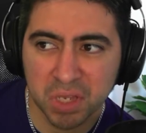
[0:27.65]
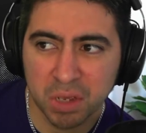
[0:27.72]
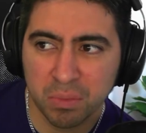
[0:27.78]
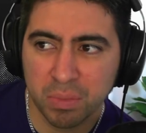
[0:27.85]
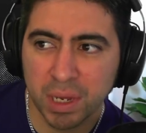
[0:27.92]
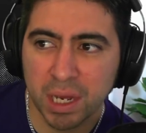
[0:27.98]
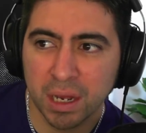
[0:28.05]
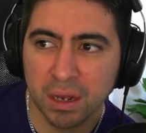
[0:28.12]

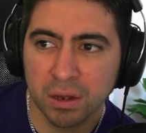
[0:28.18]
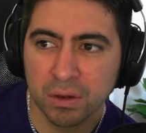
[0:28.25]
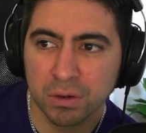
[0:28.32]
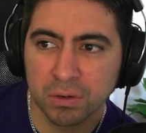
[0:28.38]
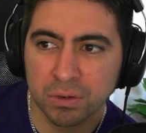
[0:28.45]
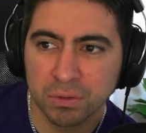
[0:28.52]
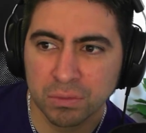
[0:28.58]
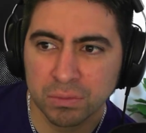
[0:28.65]

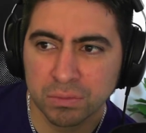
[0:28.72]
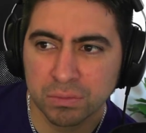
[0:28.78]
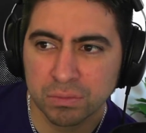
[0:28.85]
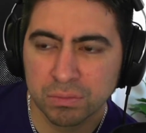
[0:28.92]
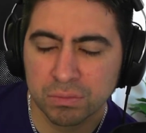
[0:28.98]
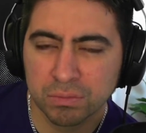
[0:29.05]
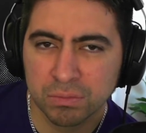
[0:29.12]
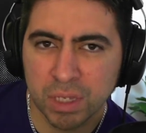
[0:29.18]
about
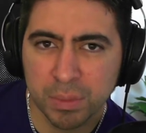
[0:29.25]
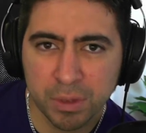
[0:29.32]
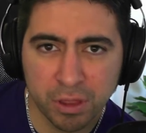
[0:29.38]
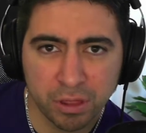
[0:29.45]
maybe